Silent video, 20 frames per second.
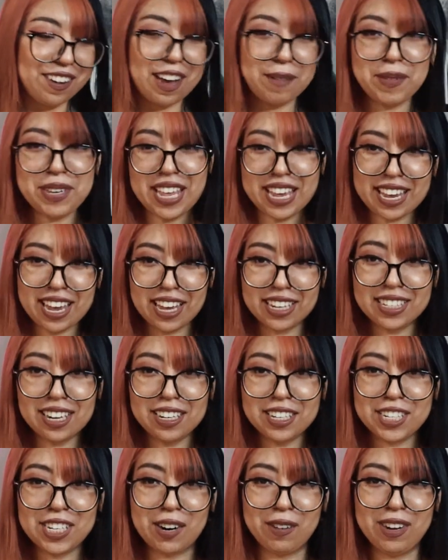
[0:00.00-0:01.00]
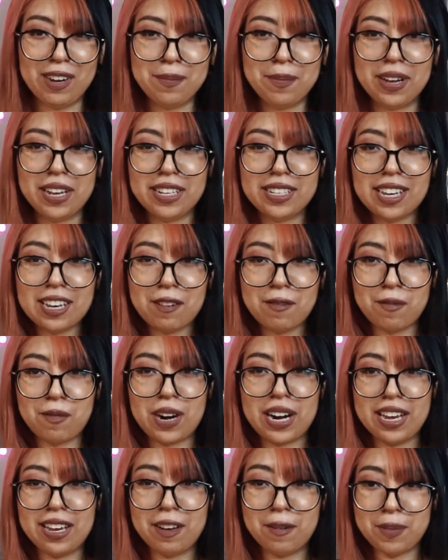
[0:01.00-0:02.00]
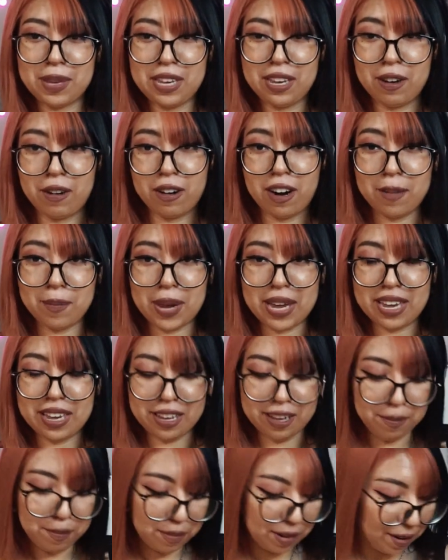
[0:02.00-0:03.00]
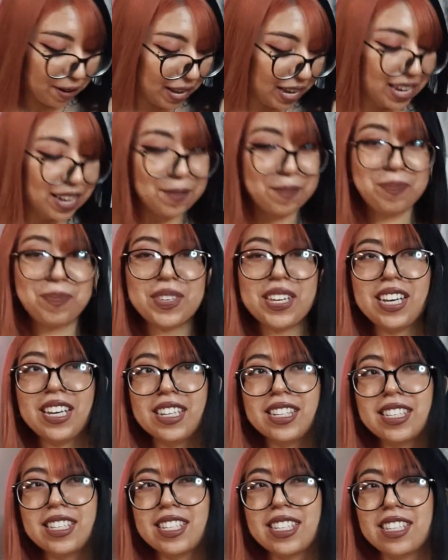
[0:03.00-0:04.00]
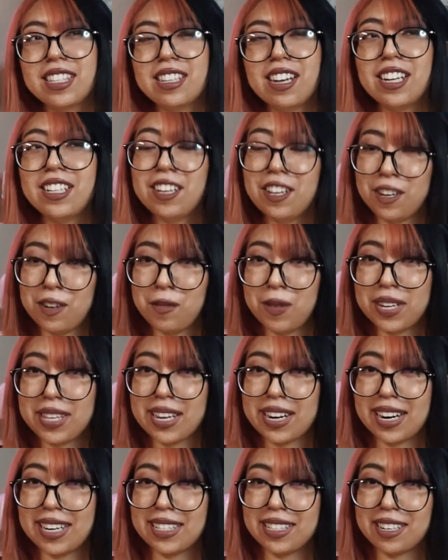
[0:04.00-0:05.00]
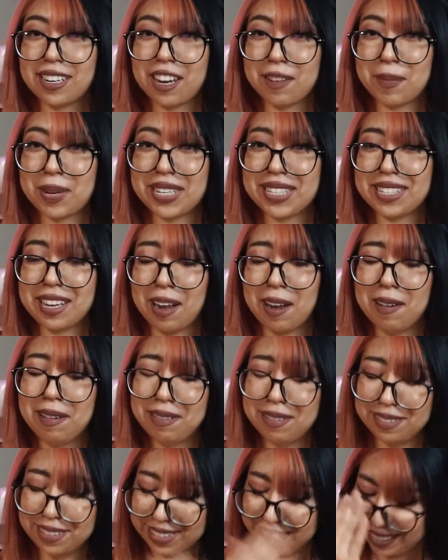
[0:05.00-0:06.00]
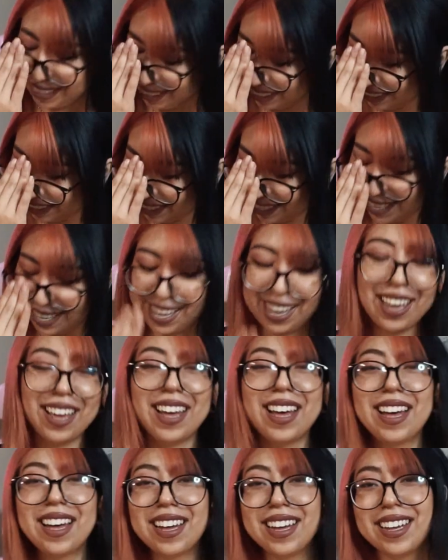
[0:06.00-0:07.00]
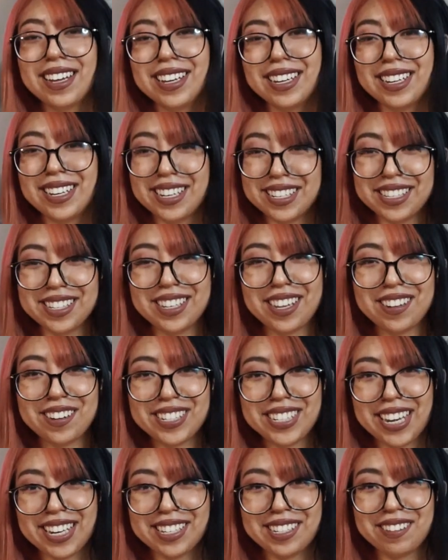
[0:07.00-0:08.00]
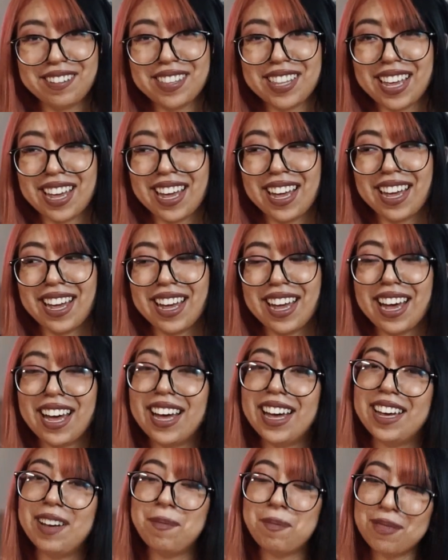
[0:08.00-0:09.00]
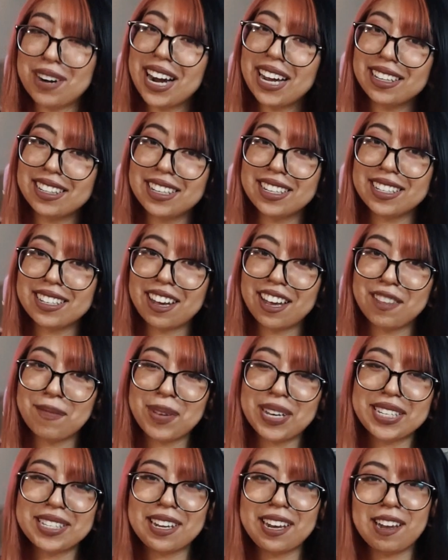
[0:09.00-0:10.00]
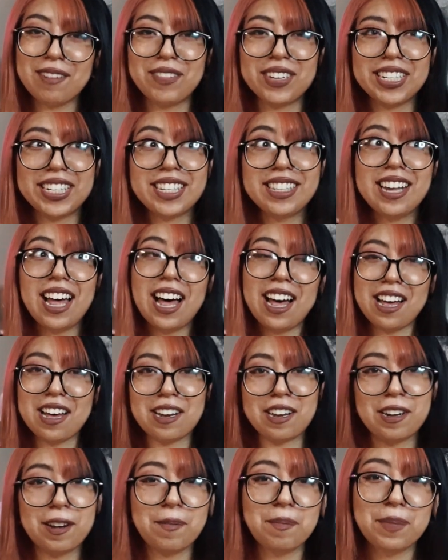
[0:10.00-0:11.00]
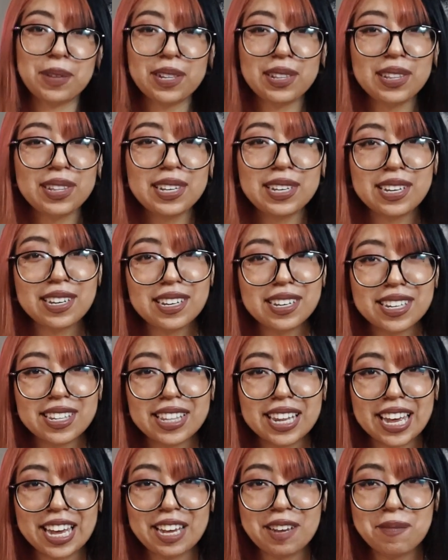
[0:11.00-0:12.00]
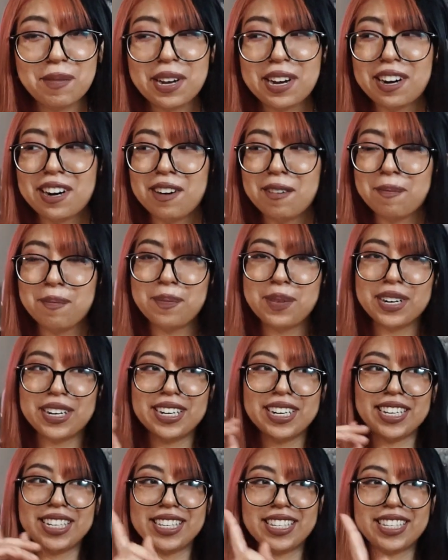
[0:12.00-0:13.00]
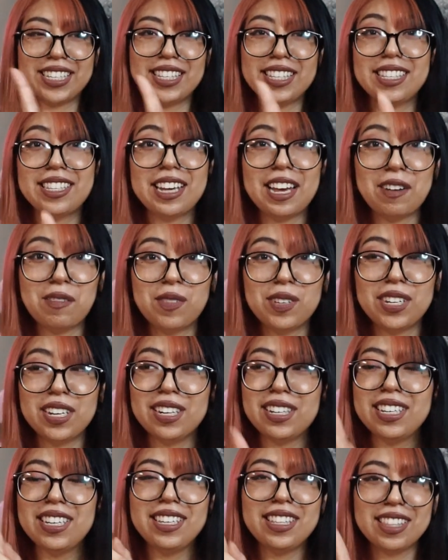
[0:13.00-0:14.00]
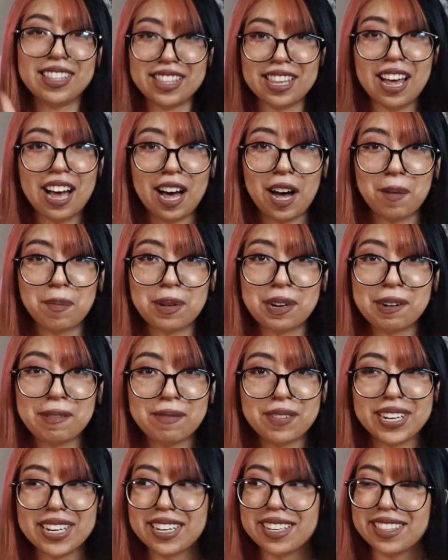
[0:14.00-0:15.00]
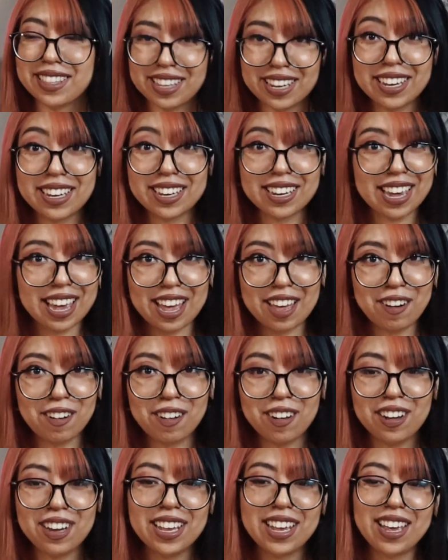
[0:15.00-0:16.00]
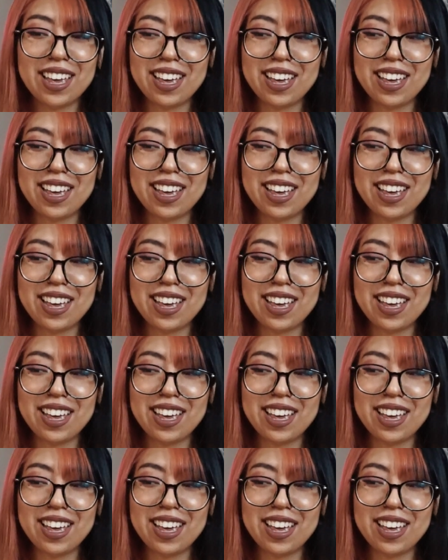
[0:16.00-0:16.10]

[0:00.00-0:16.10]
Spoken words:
mean, I guess I'll show it, but it's like right up here on my hip. It's another one that I did on myself. It's another tattoo that I practice on myself. It's not a complete nightmare, but it's definitely not perfect, like at all.